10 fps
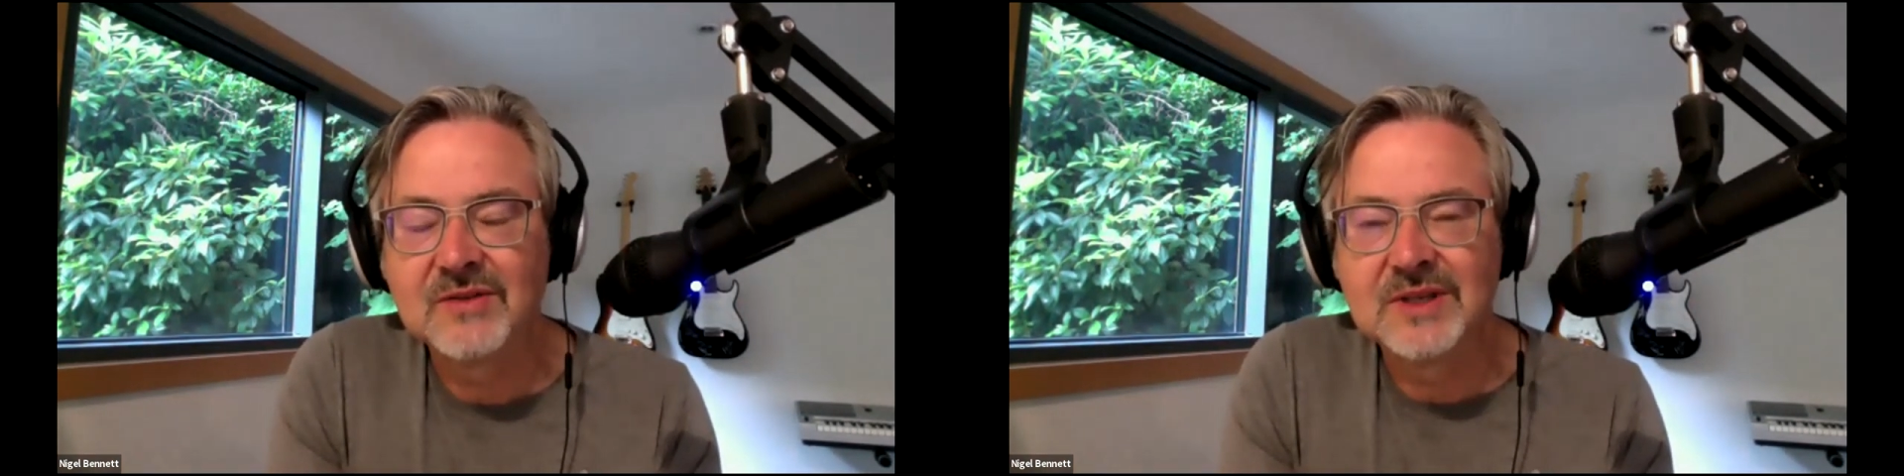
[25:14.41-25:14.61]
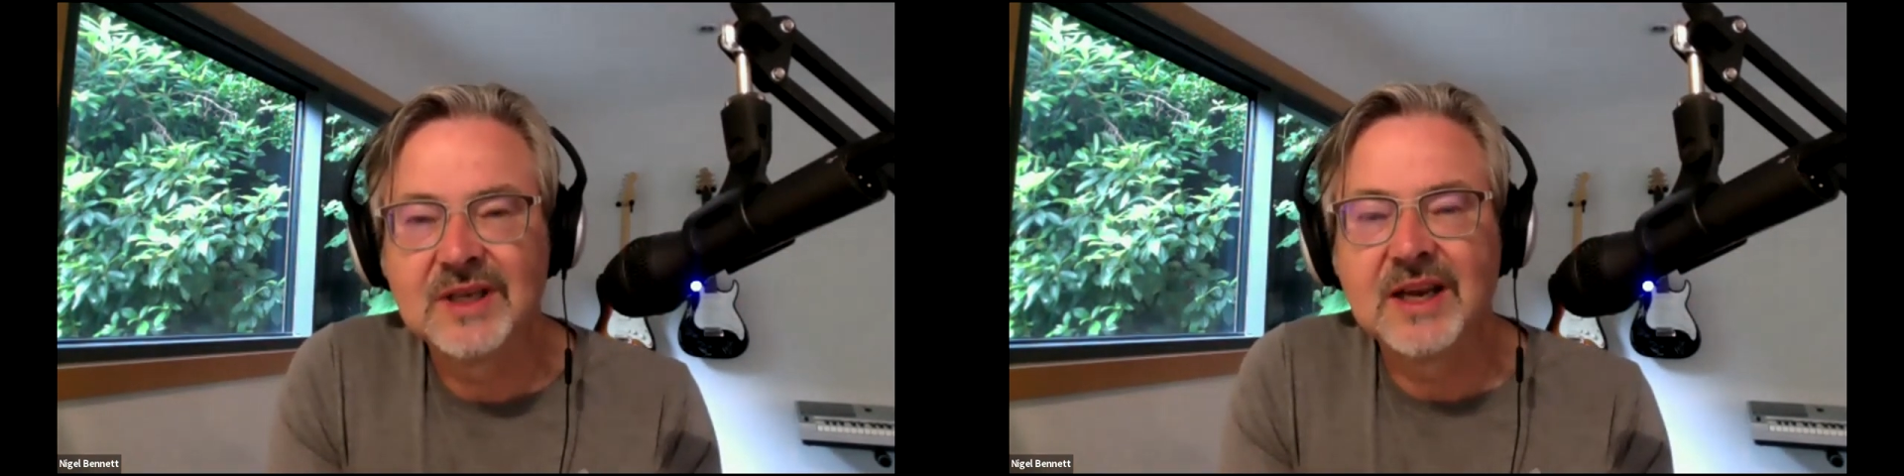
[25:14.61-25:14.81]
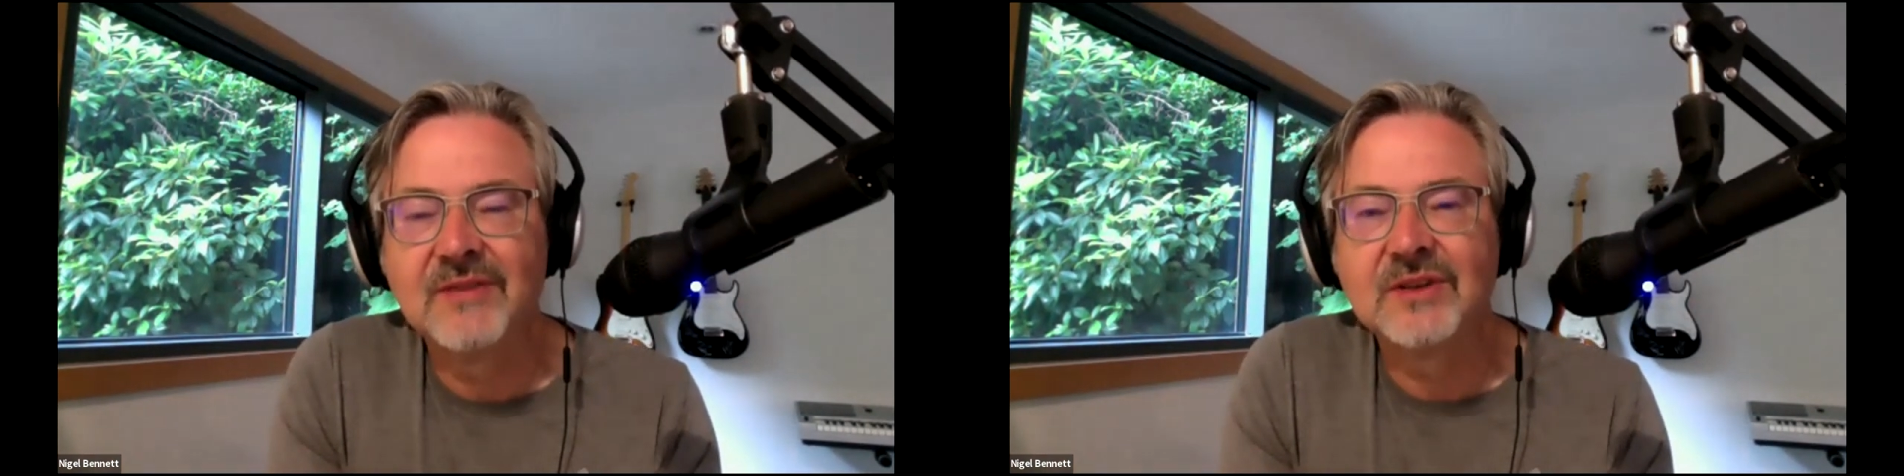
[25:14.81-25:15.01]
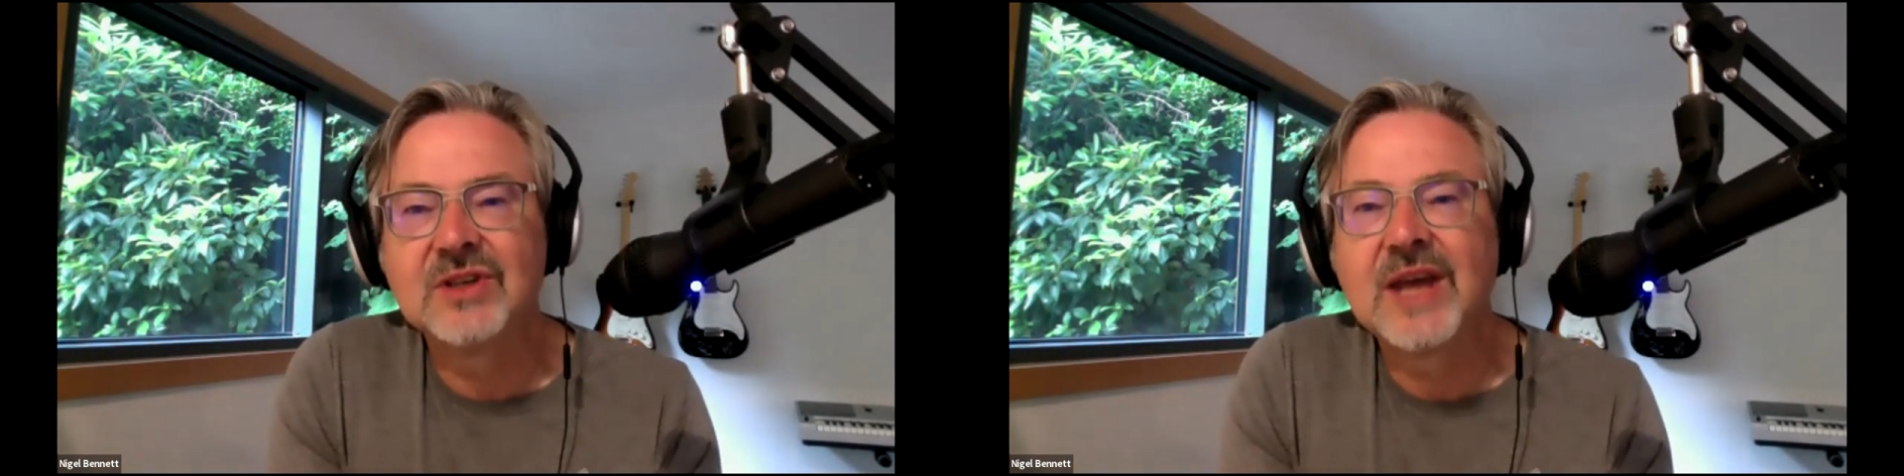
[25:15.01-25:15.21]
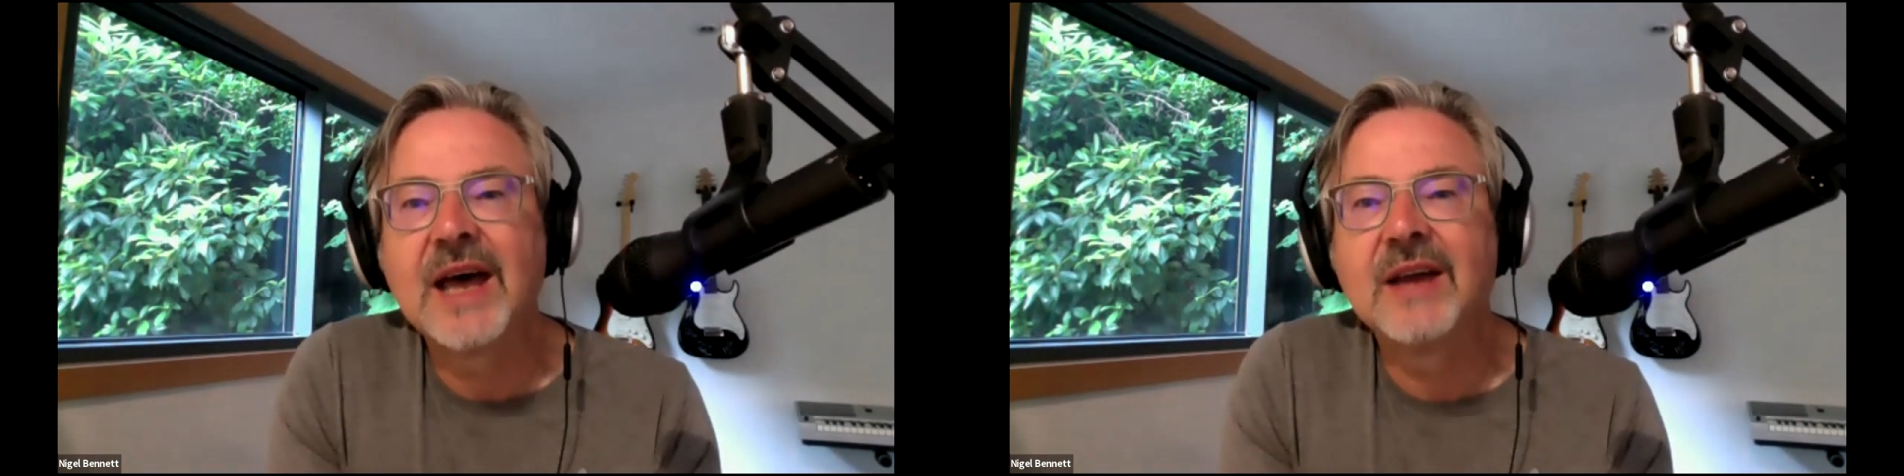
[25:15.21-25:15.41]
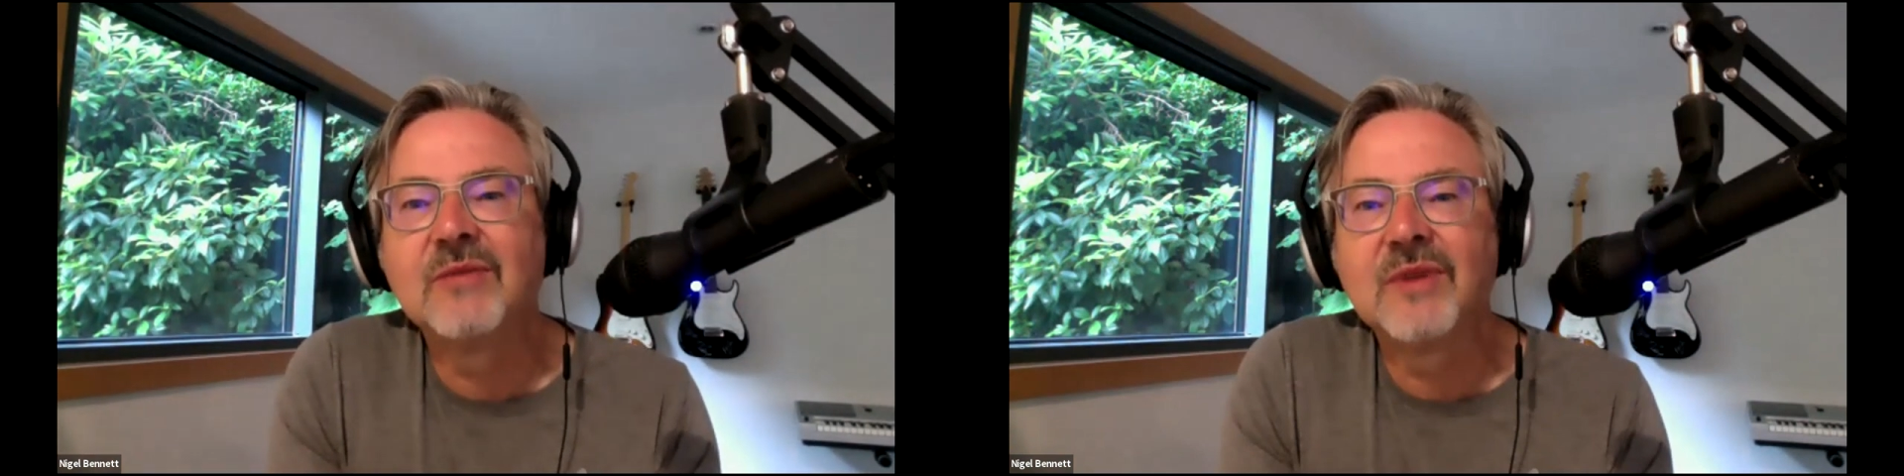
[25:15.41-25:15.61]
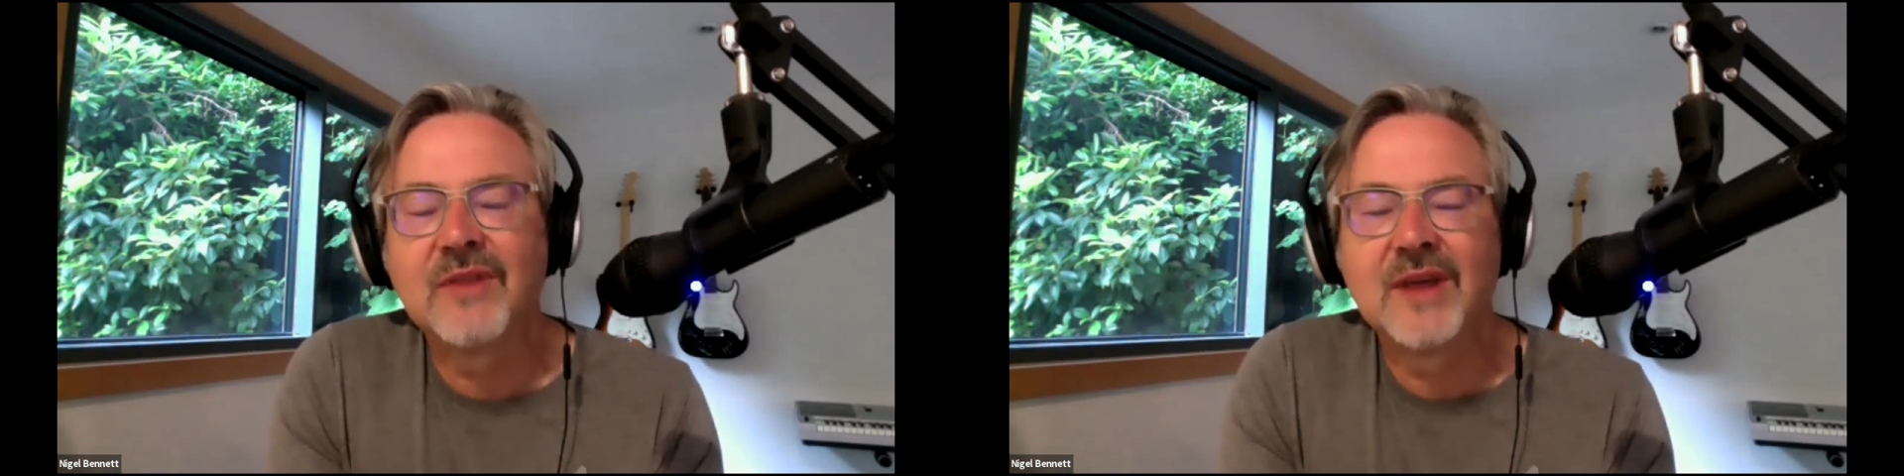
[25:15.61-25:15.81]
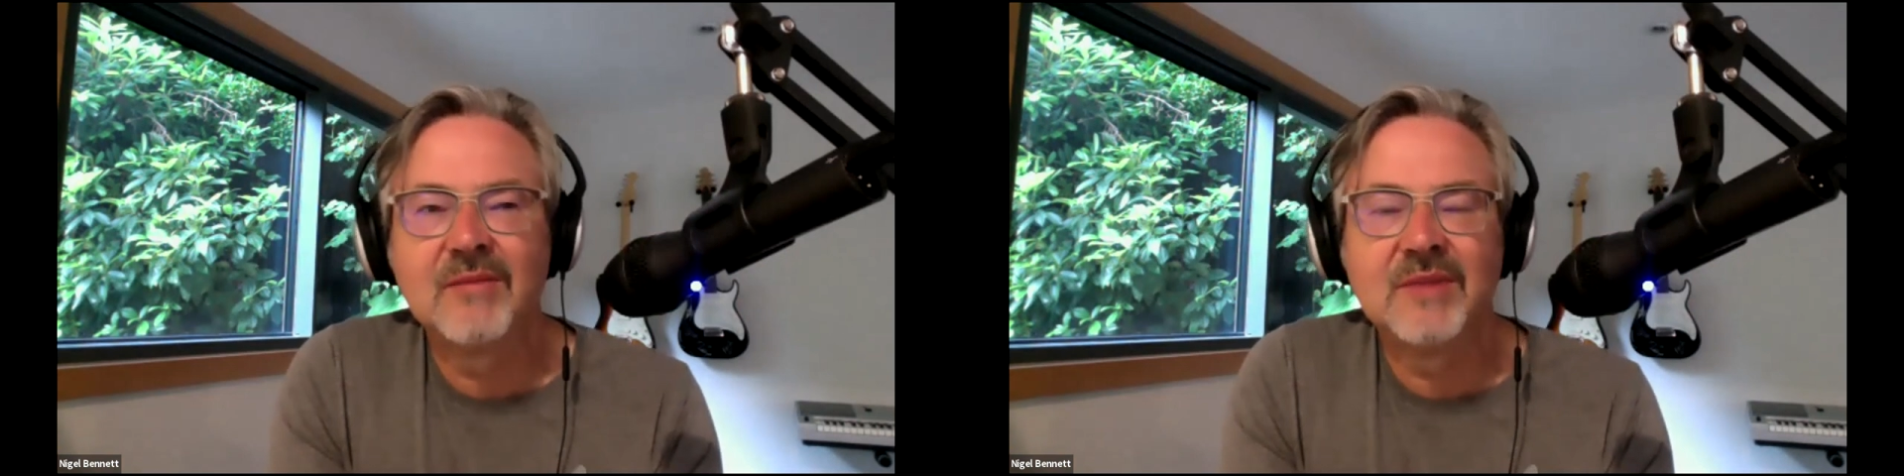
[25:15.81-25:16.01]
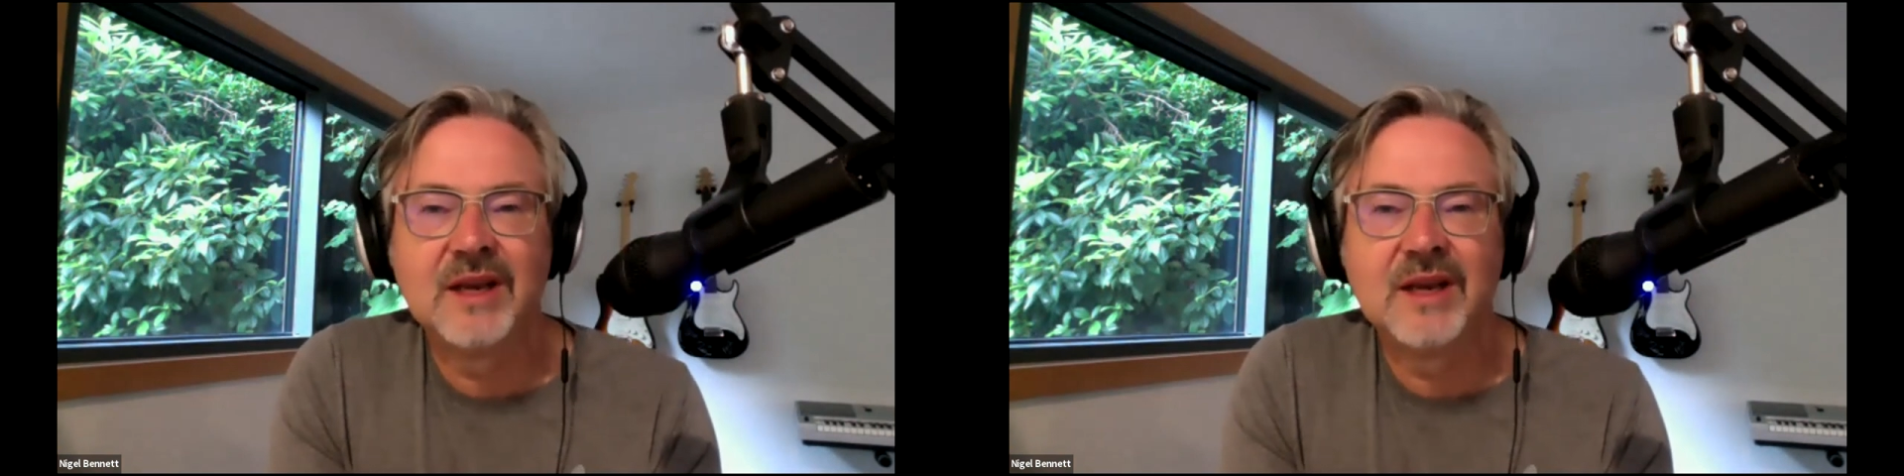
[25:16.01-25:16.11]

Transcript: sit and have a chat with them,